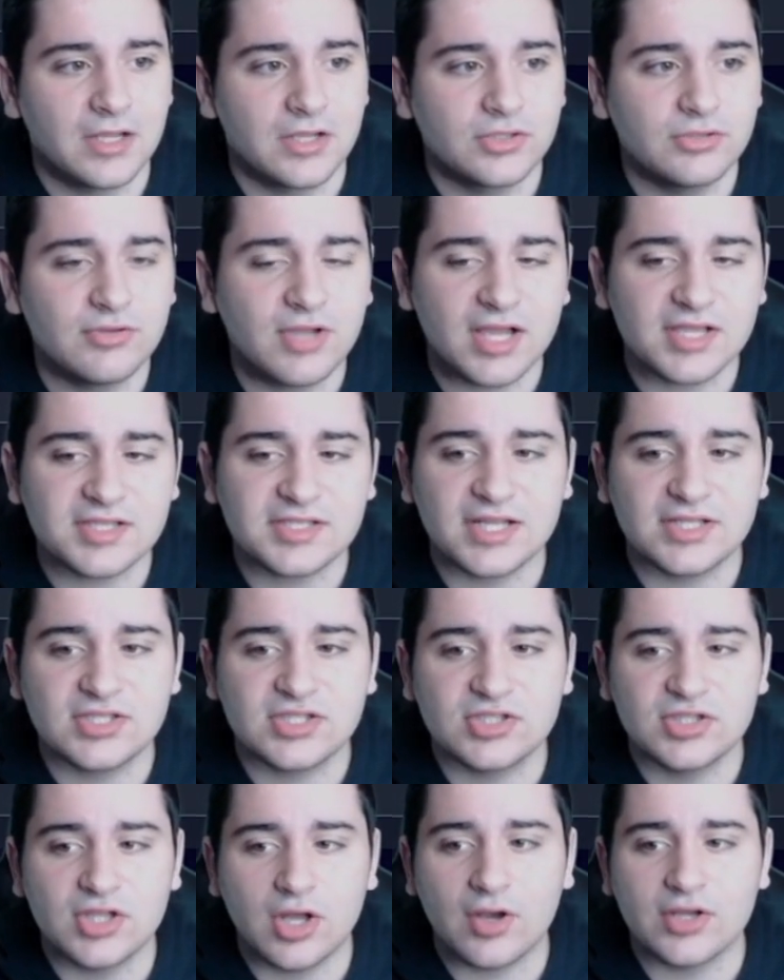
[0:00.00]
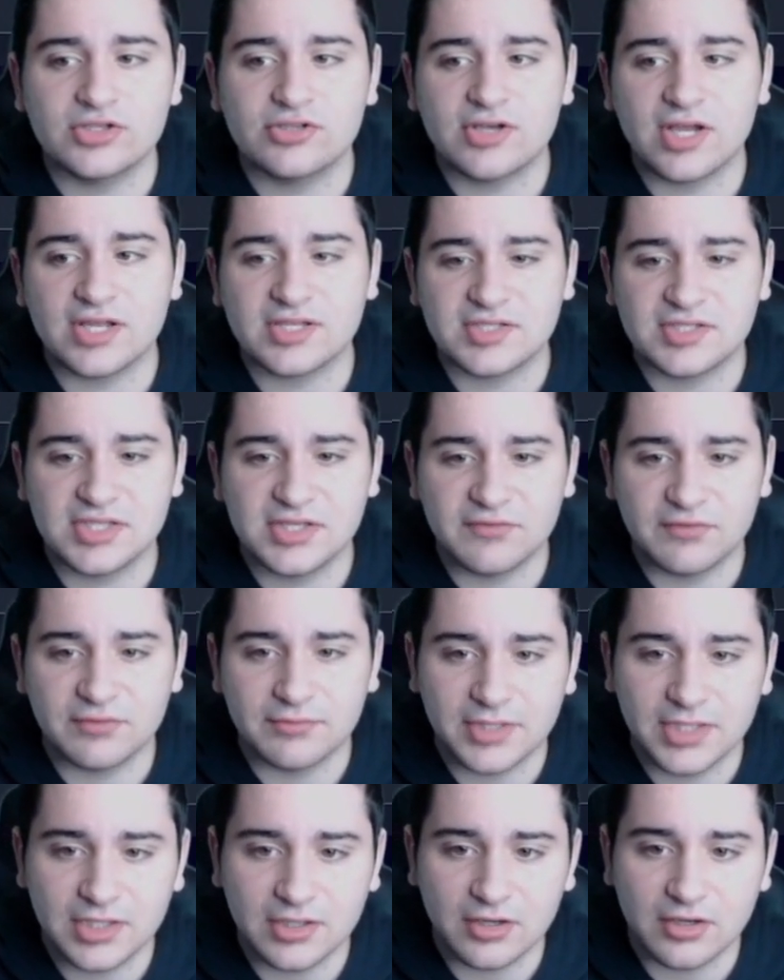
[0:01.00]
you guys get snow, as you guys see from
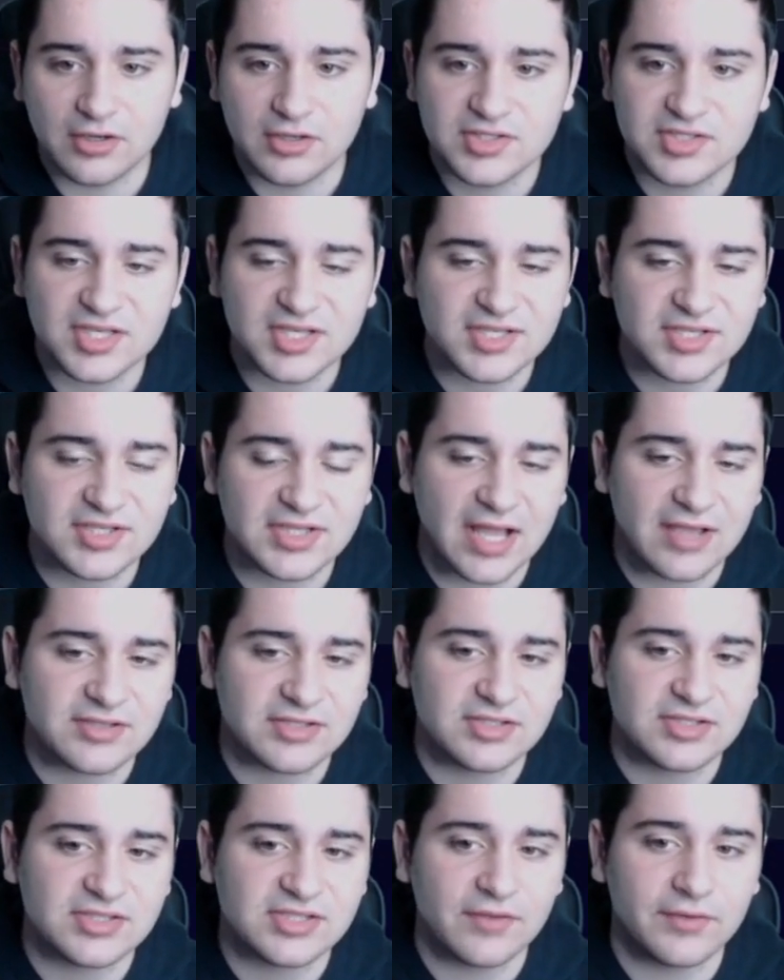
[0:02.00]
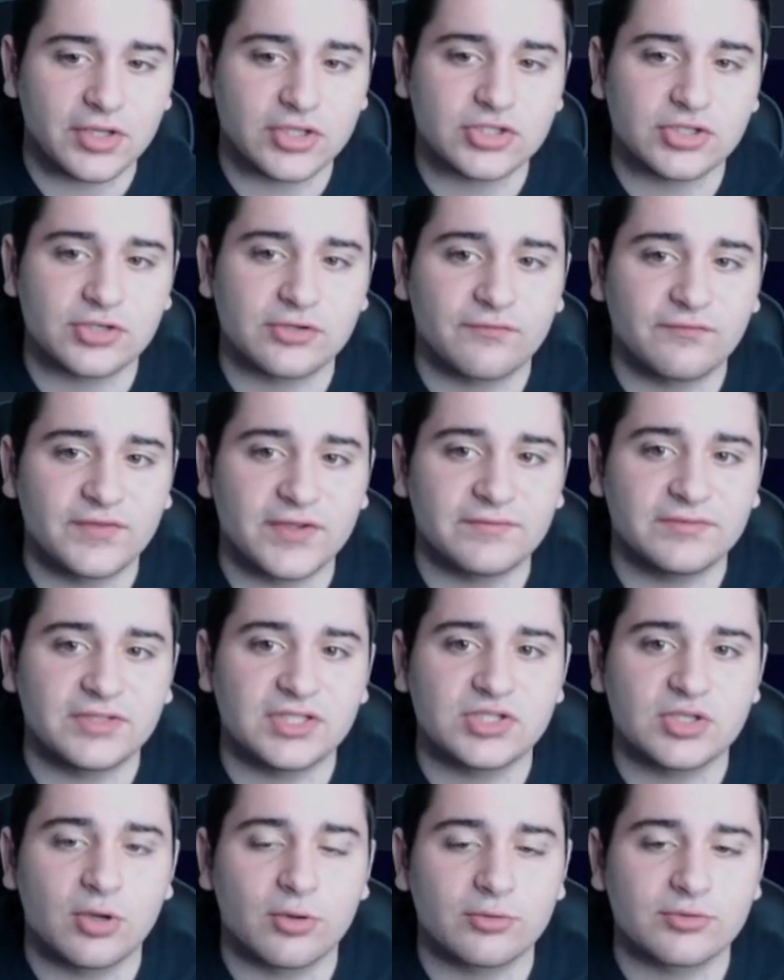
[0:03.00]
here,
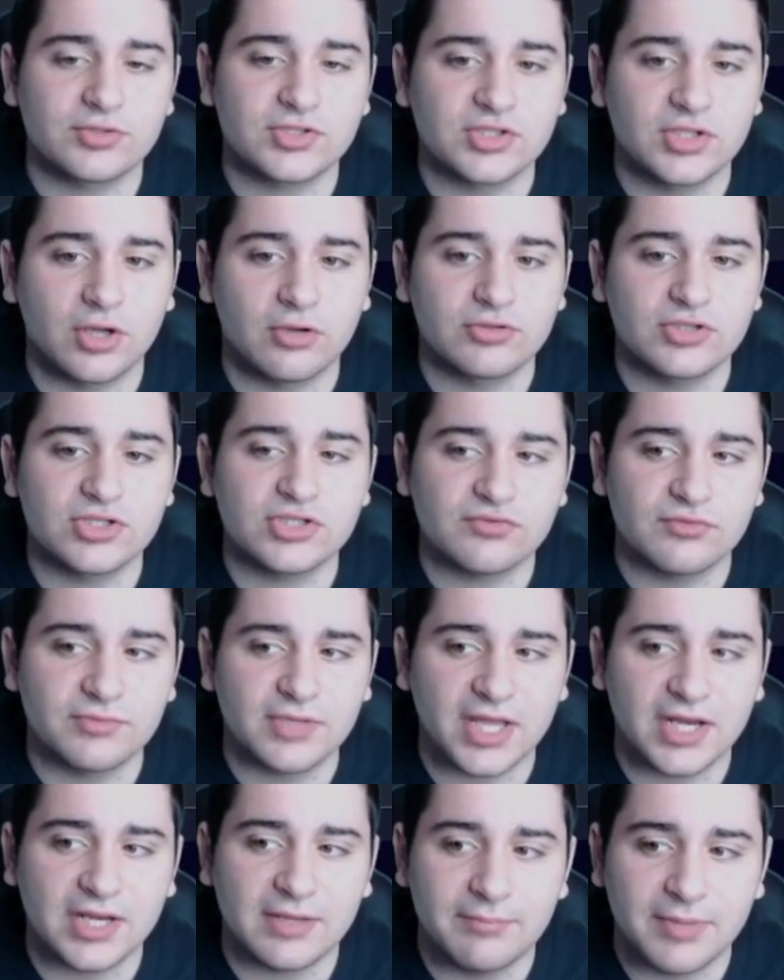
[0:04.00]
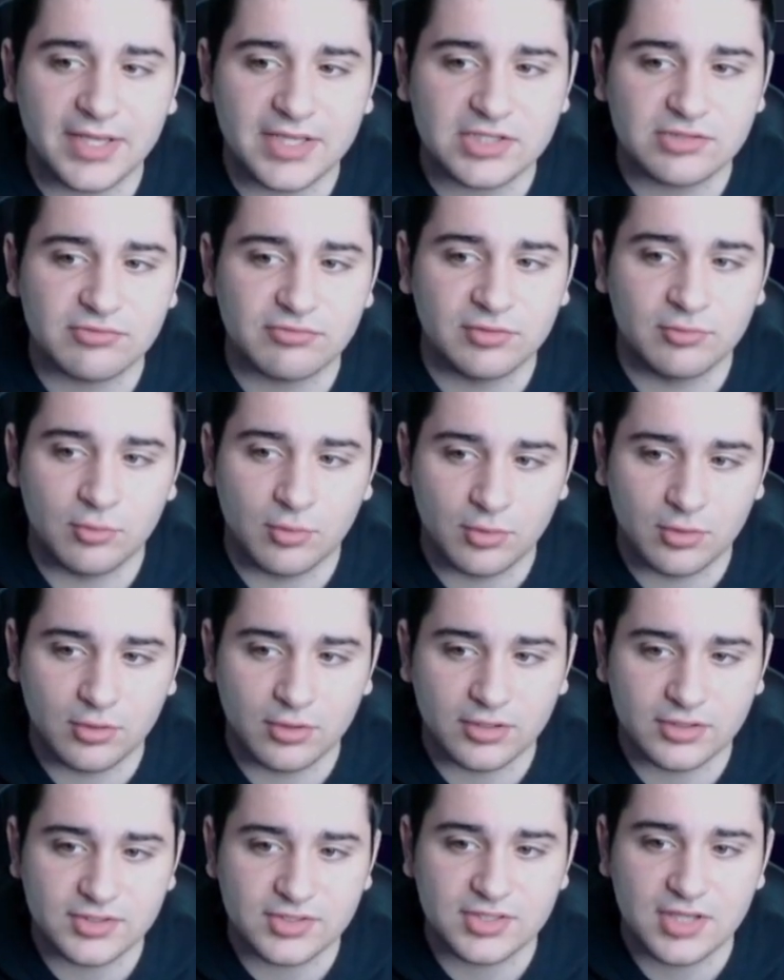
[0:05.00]
6,750 total snow just from getting base
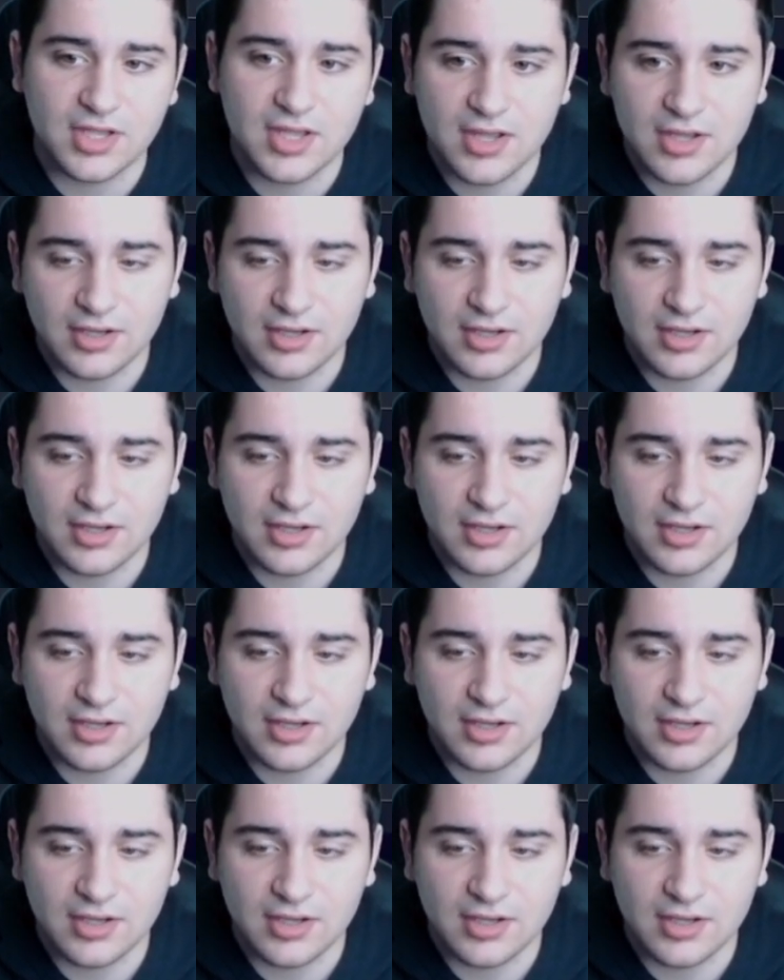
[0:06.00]
rewards.